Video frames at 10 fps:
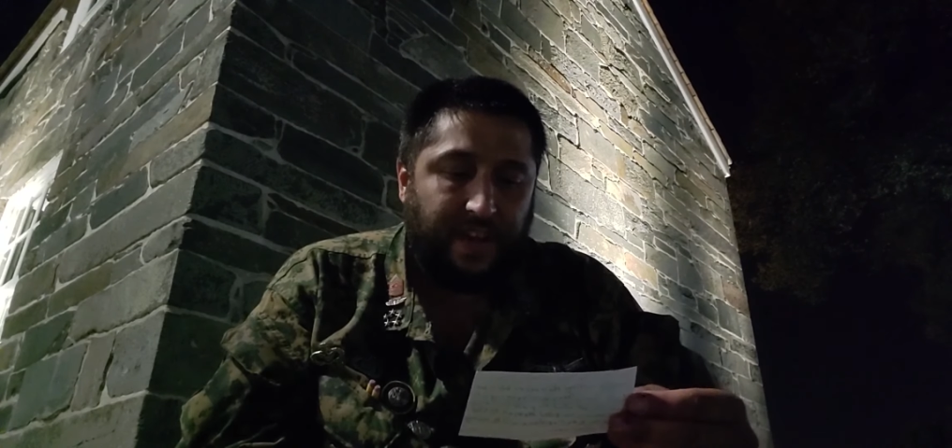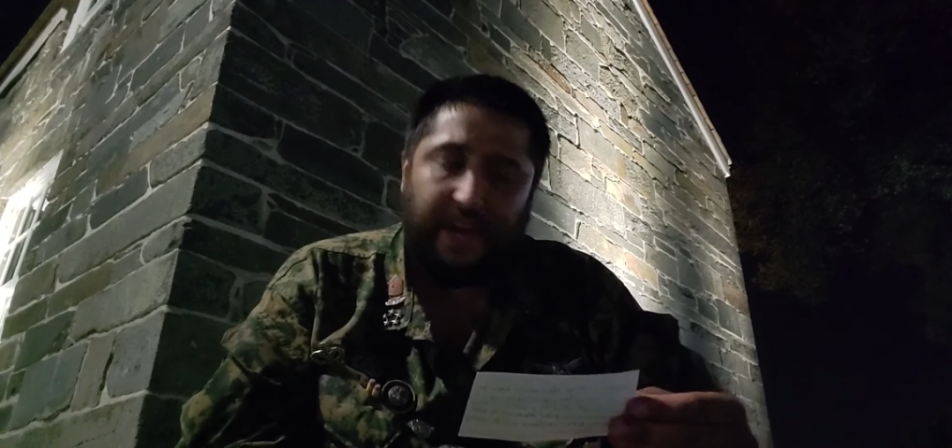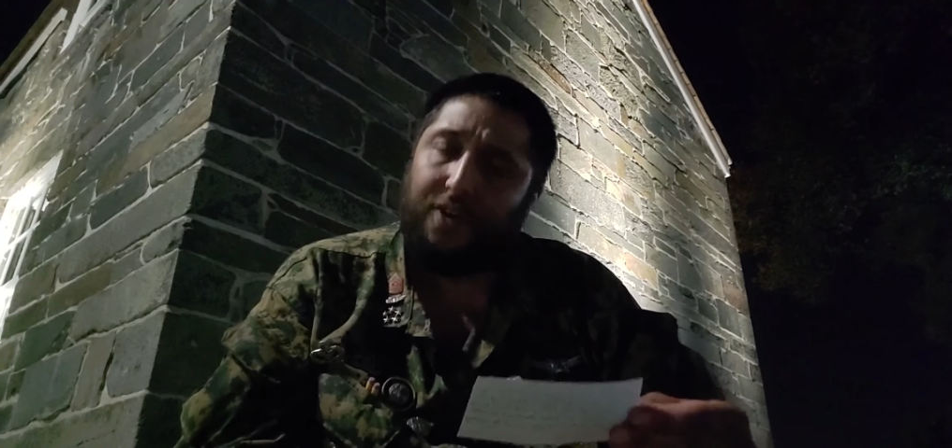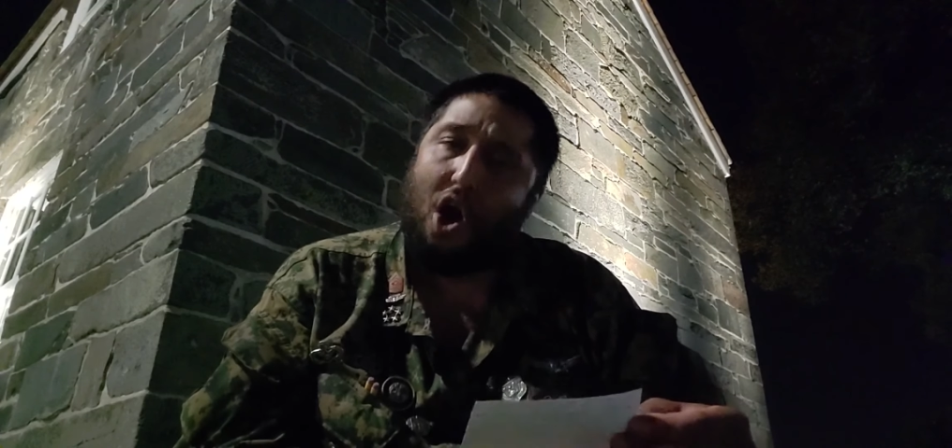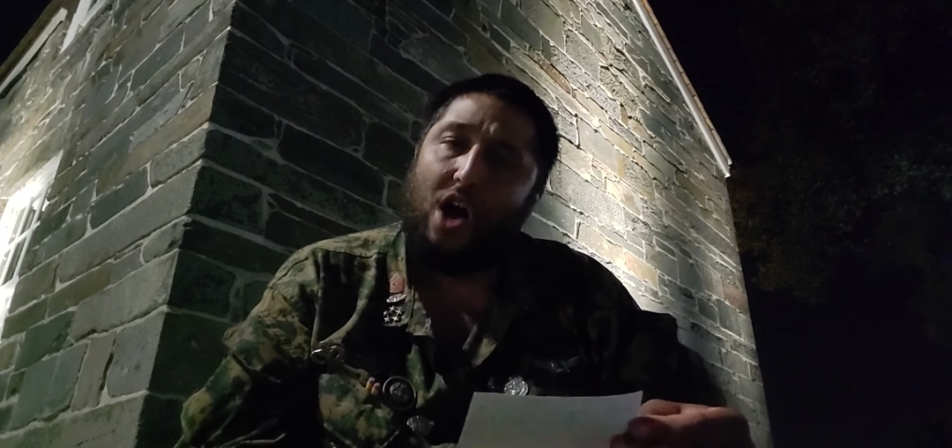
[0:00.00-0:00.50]

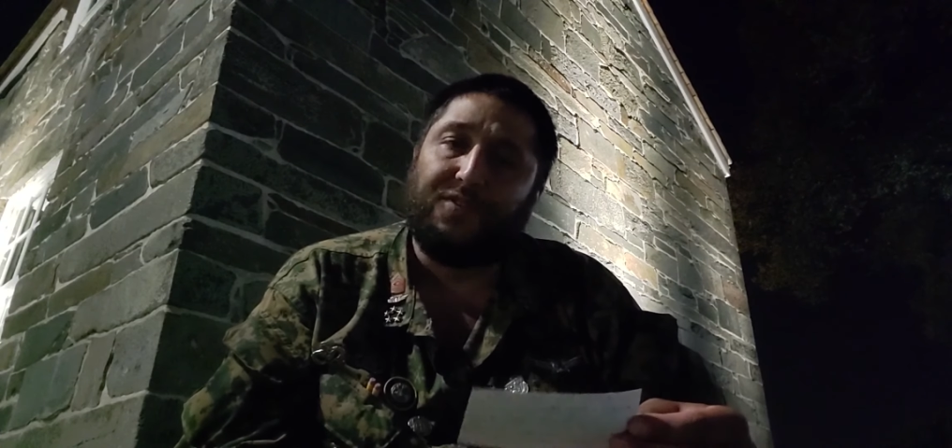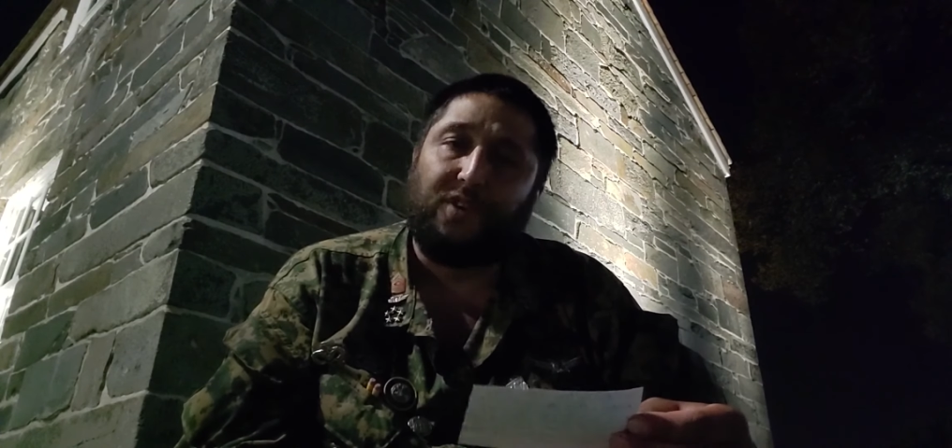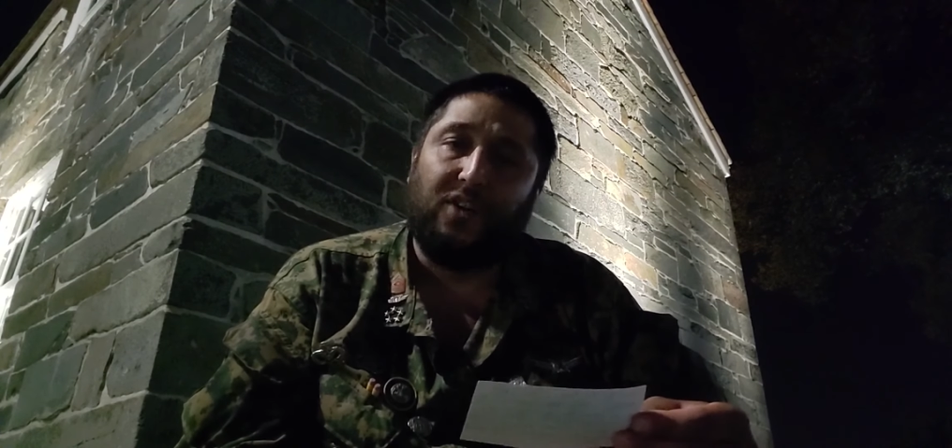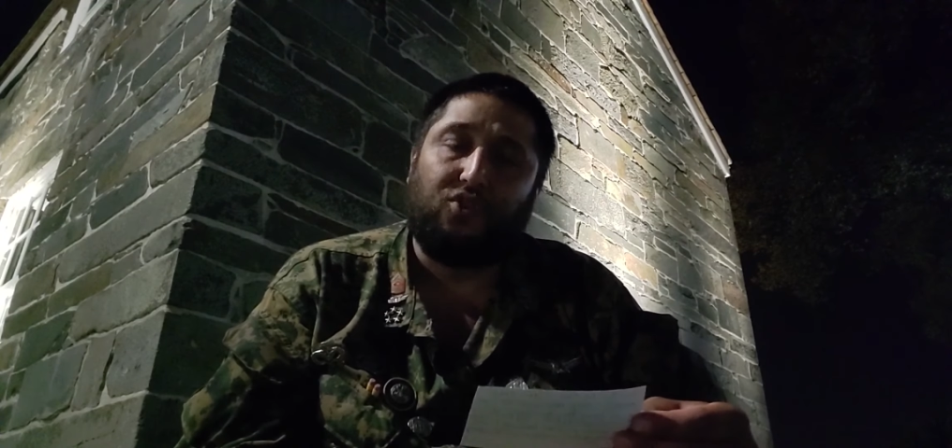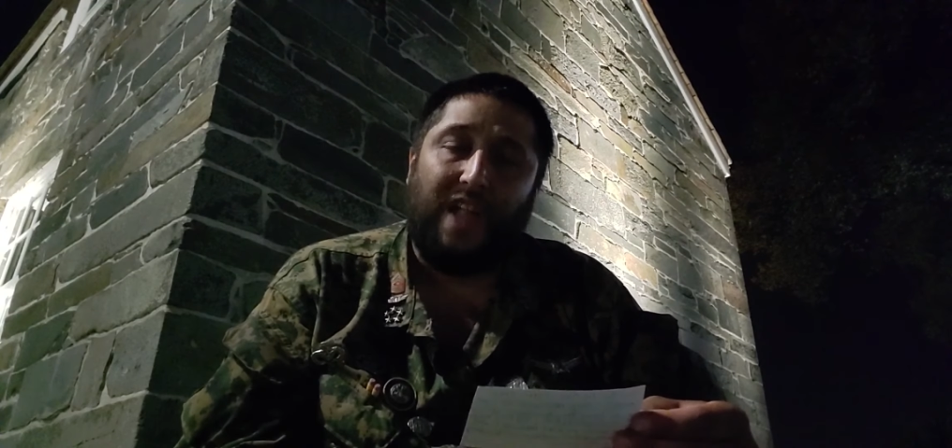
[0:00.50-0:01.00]
and all
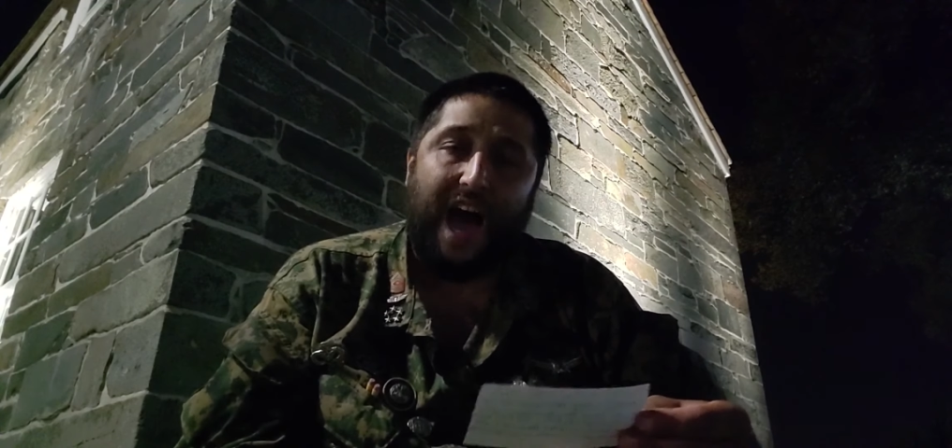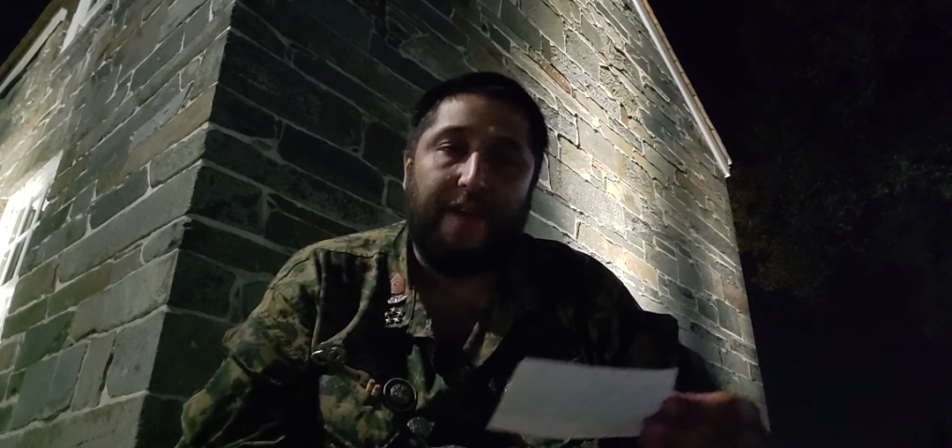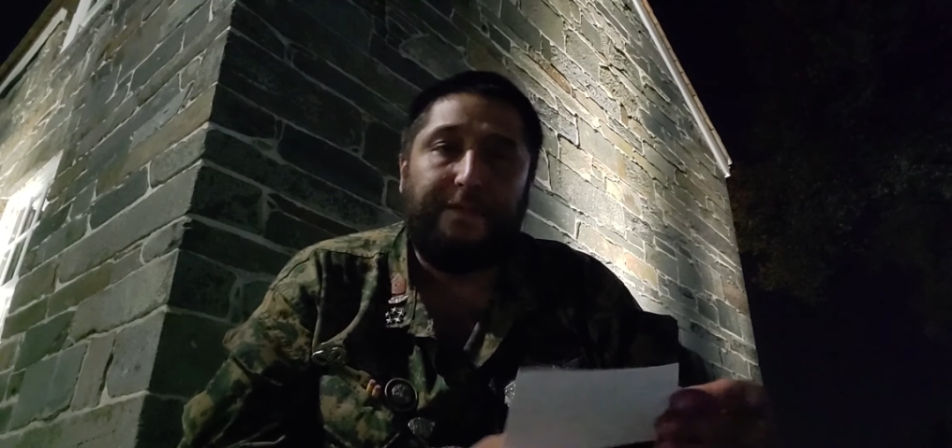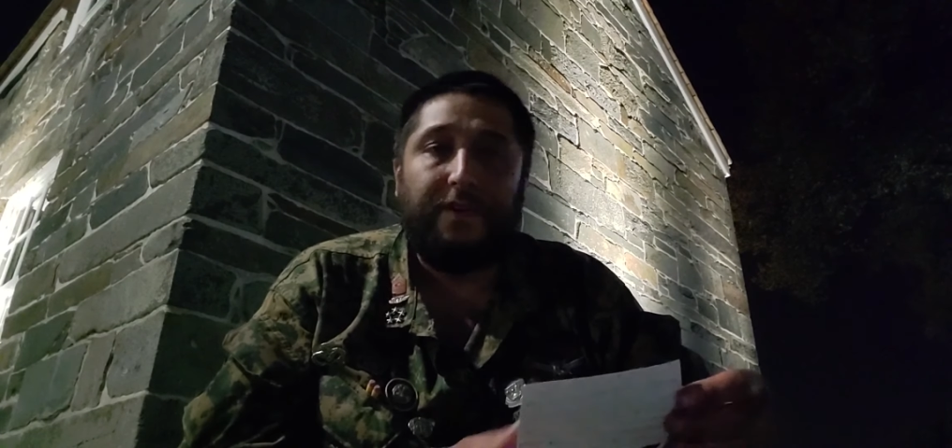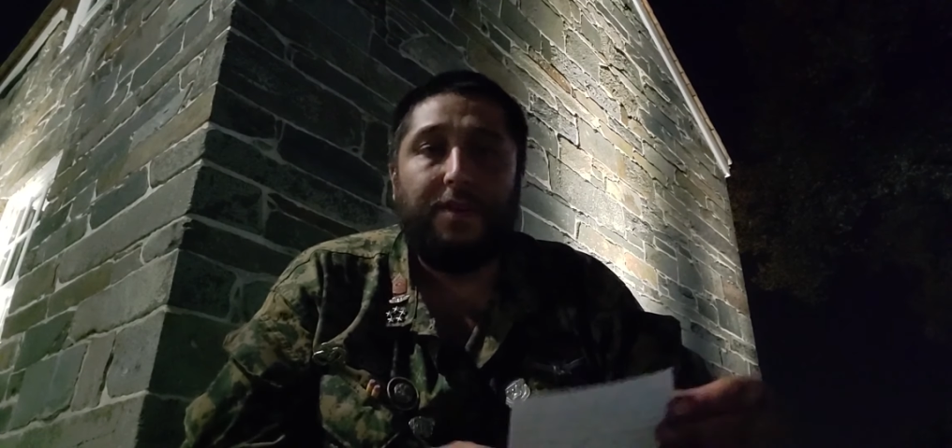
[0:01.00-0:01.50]
such life